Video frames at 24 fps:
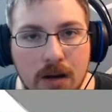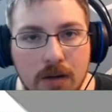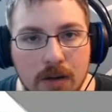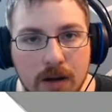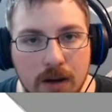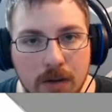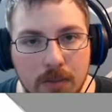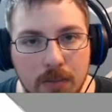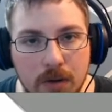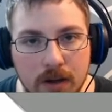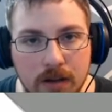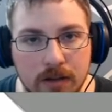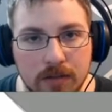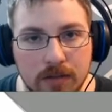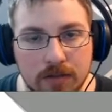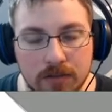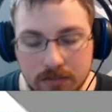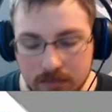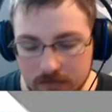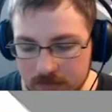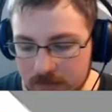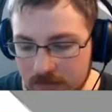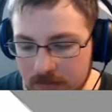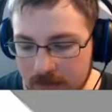I want
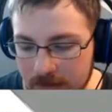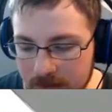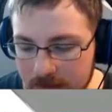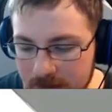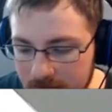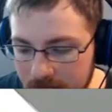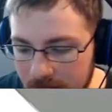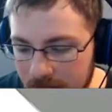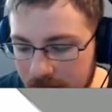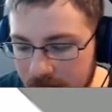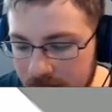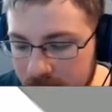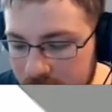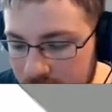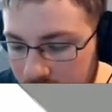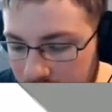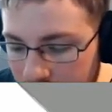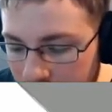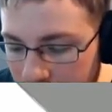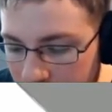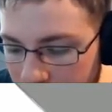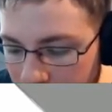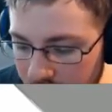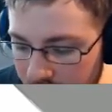this thing to
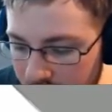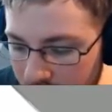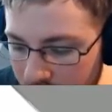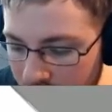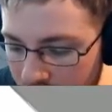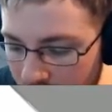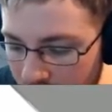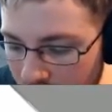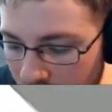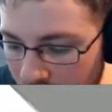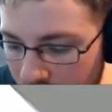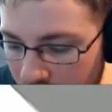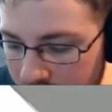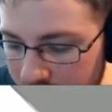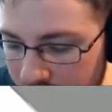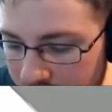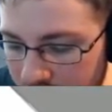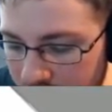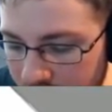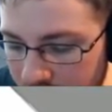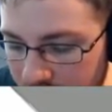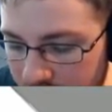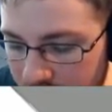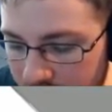look.
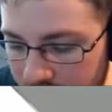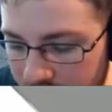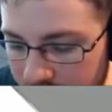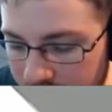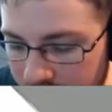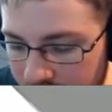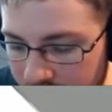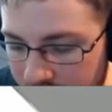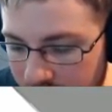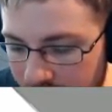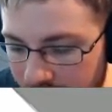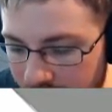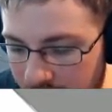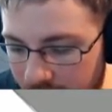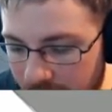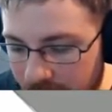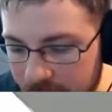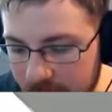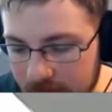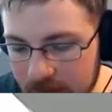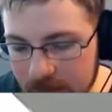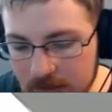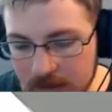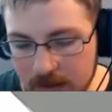Now on
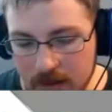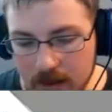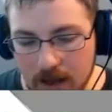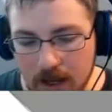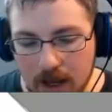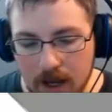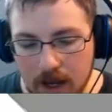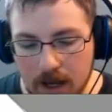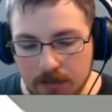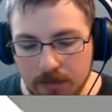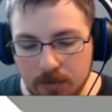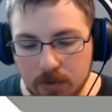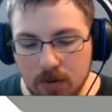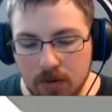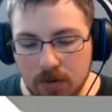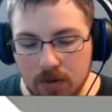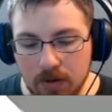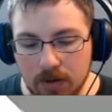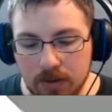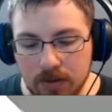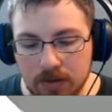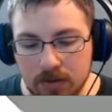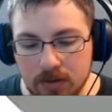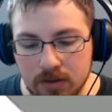that, I'm
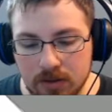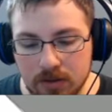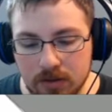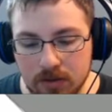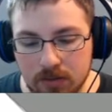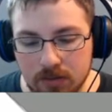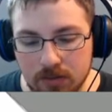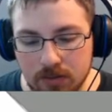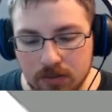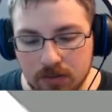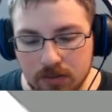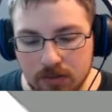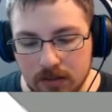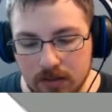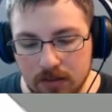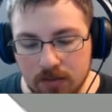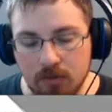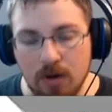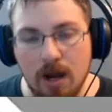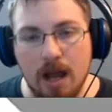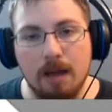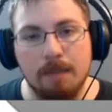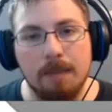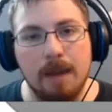going to
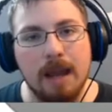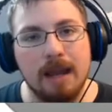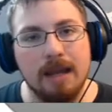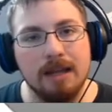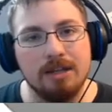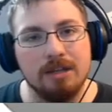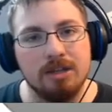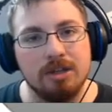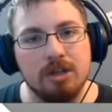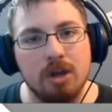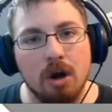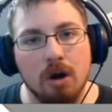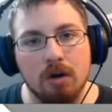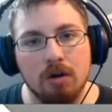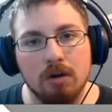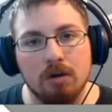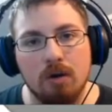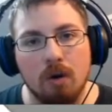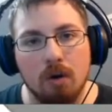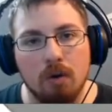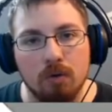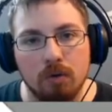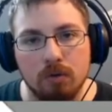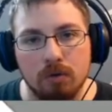grab a
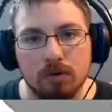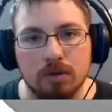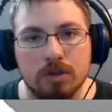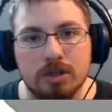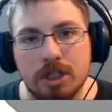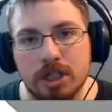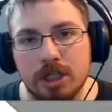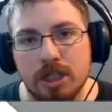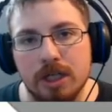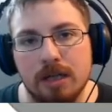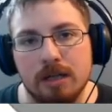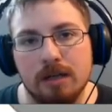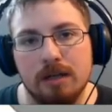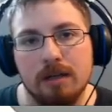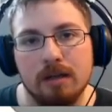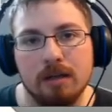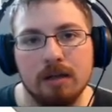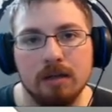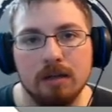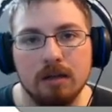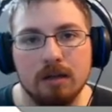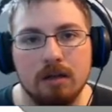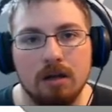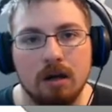dark orangey
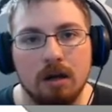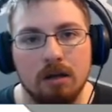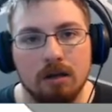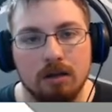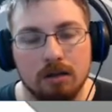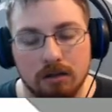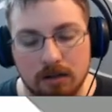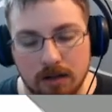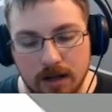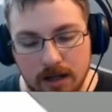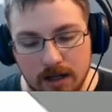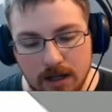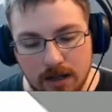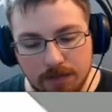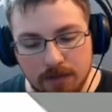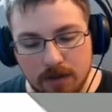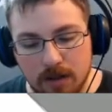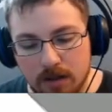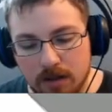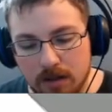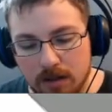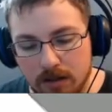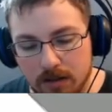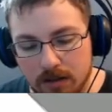color, and I'm
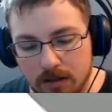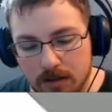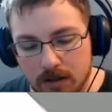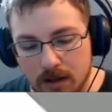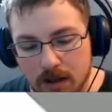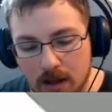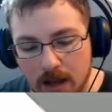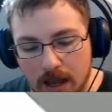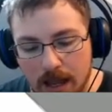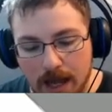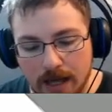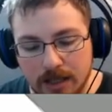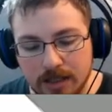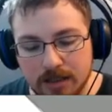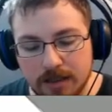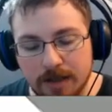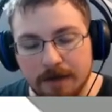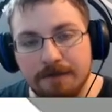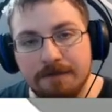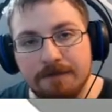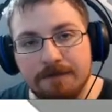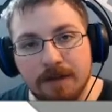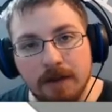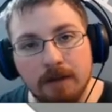gonna
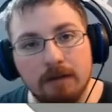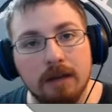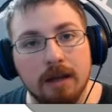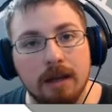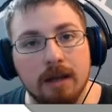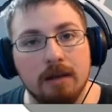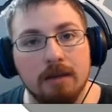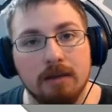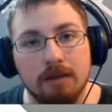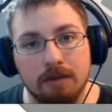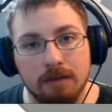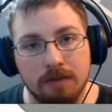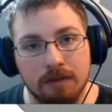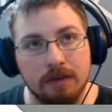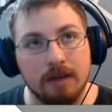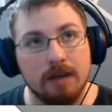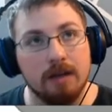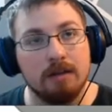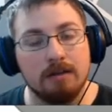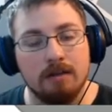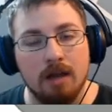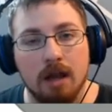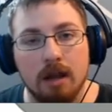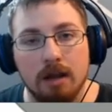actually fill in the
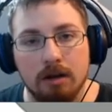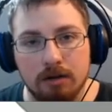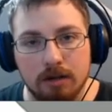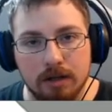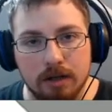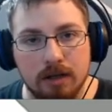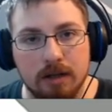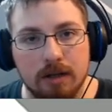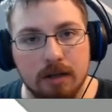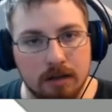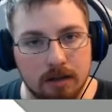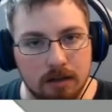entirety